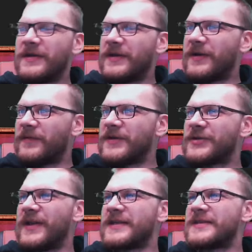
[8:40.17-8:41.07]
you know, which
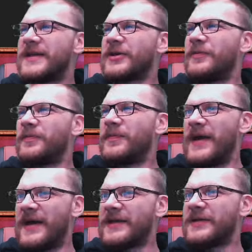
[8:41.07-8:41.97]
classes are
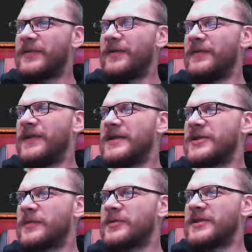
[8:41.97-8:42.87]
compatible with these
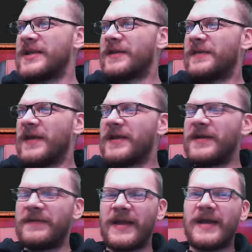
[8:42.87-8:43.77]
options. I think
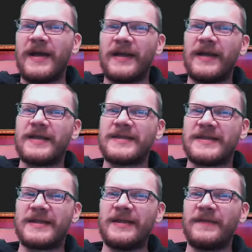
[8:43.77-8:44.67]
if they had like a
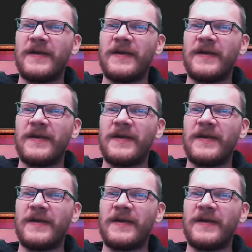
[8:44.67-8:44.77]
skill